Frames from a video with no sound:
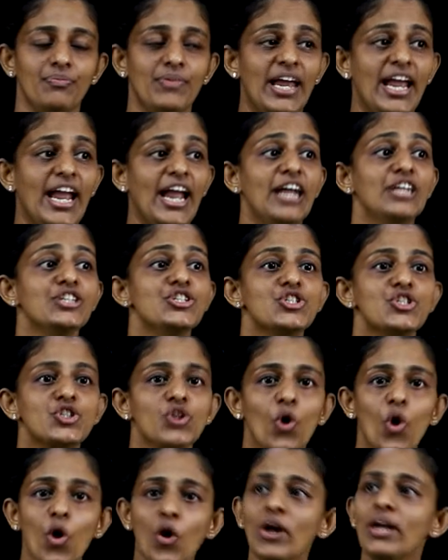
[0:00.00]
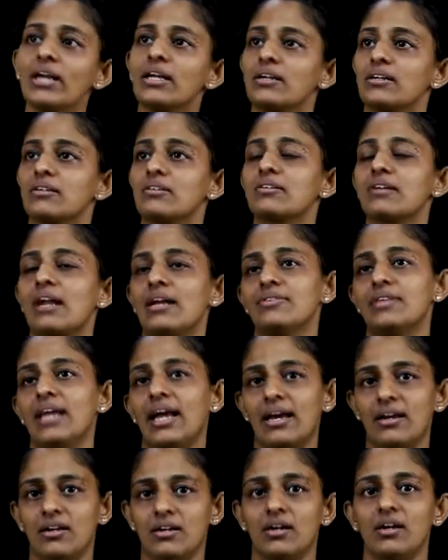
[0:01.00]
they enjoy gr
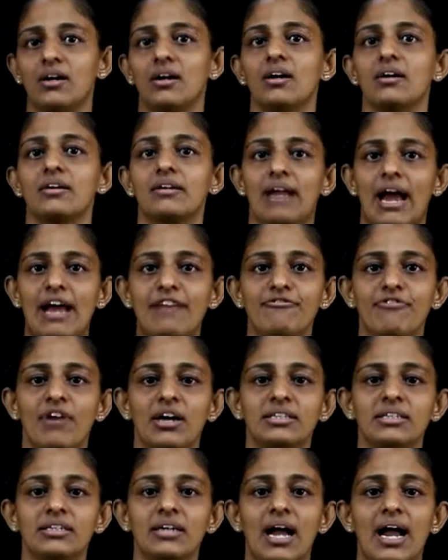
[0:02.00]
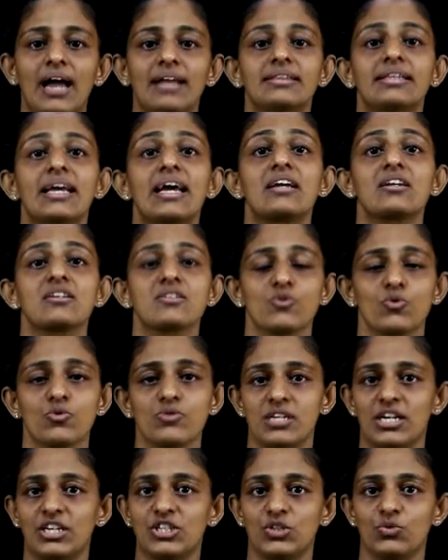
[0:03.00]
their uh, grandfather and their
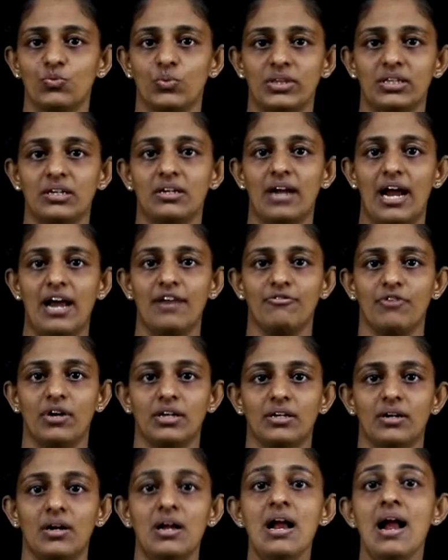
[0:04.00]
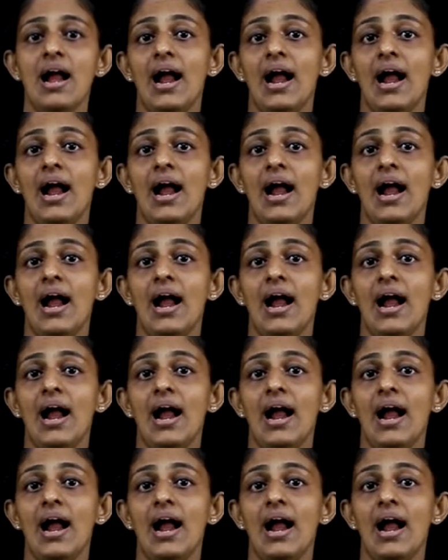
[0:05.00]
association with the grandfather.